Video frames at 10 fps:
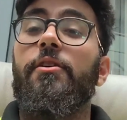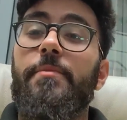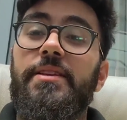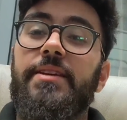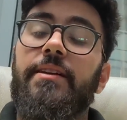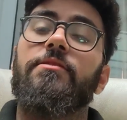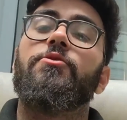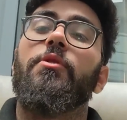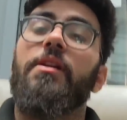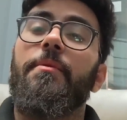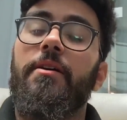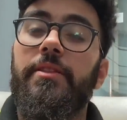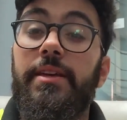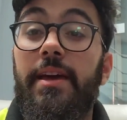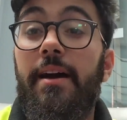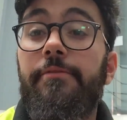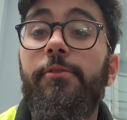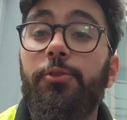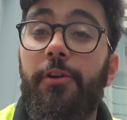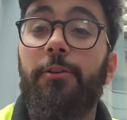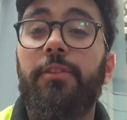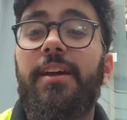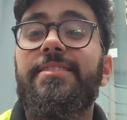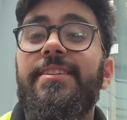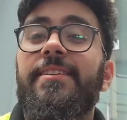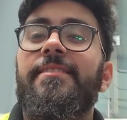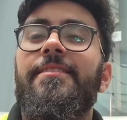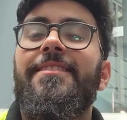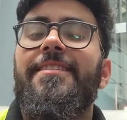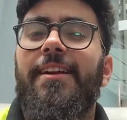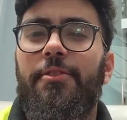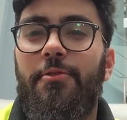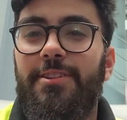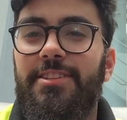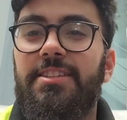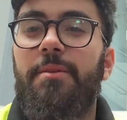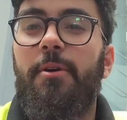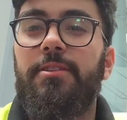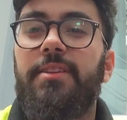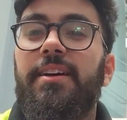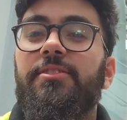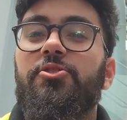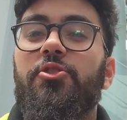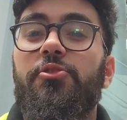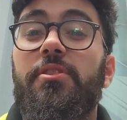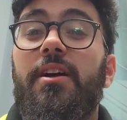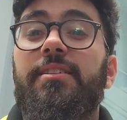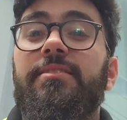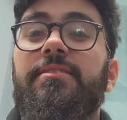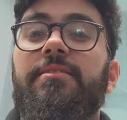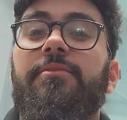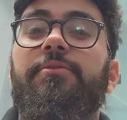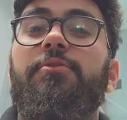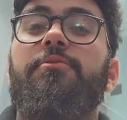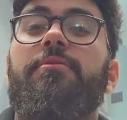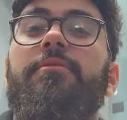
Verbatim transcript: Meeting, talking about the airfield ground lighting. I thought I'd just step outside to show you guys the view.